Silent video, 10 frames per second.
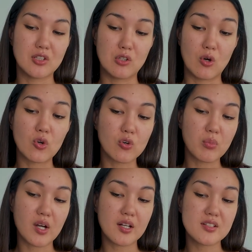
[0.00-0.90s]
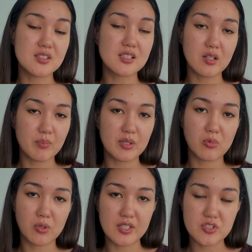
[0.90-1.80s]
logo mark is a little bit
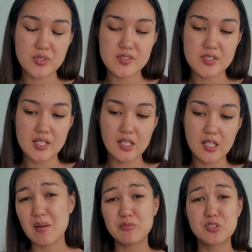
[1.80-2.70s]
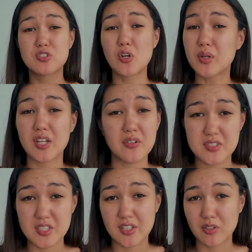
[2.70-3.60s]
more interesting. I'm so
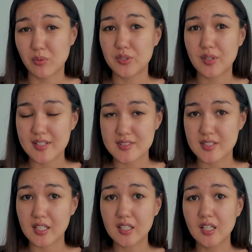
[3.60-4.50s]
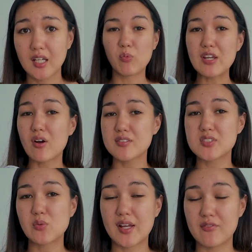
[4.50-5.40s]
curious to hear what you guys think. We
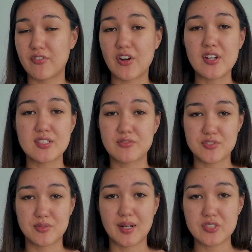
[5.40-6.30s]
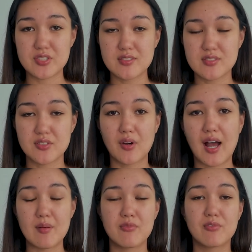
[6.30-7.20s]
honestly went very different directions, so
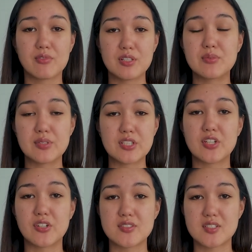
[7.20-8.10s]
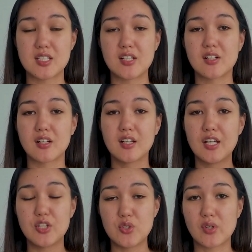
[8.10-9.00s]
I'm really, really curious to hear
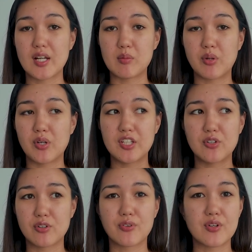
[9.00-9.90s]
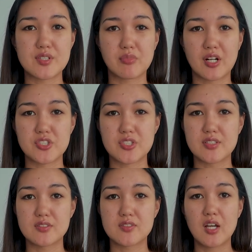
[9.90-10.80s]
your input, your first
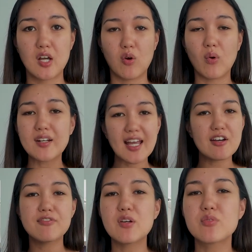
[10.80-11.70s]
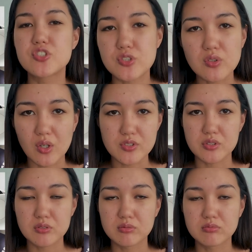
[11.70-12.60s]
impressions. What cafe would you go
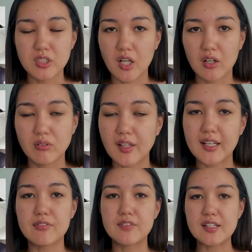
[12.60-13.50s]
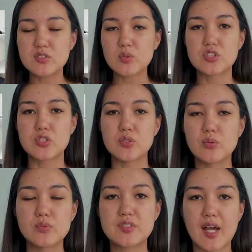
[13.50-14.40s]
to? You know, like if these were
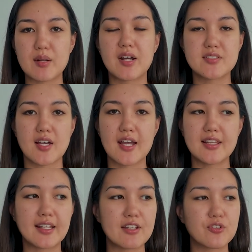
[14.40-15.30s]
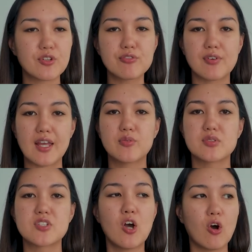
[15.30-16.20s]
two side by side, like if your friend
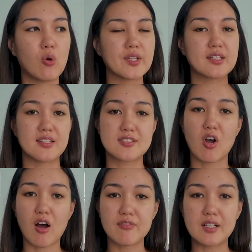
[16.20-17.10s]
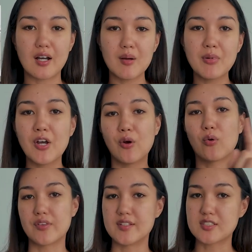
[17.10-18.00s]
was holding this coffee cup
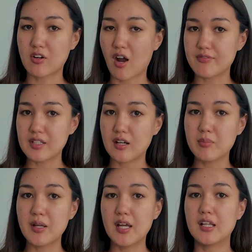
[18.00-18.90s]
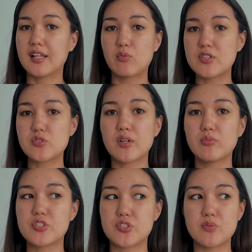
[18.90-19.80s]
or this coffee cup, like which one
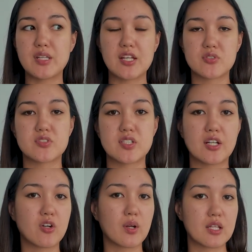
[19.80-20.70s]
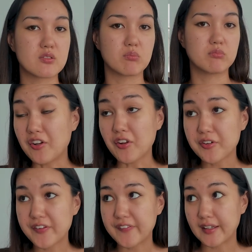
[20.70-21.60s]
would you be interested in going in?
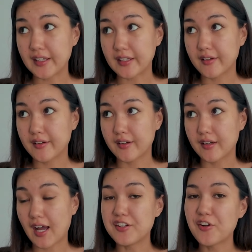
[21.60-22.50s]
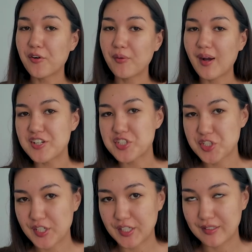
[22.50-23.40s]
Another thing, I know I
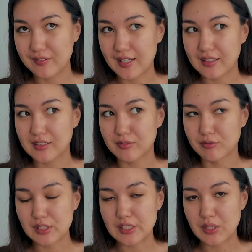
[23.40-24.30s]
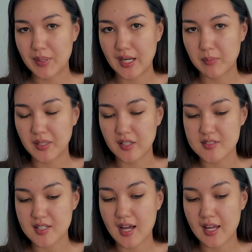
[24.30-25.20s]
shouldn't like really compare
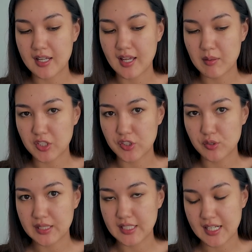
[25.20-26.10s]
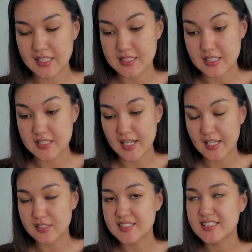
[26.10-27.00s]
because I am a human and I did
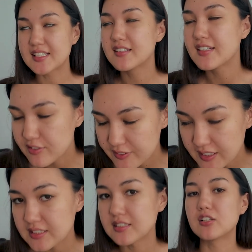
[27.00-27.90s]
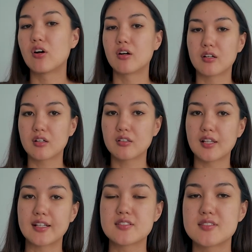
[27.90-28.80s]
take significantly longer, like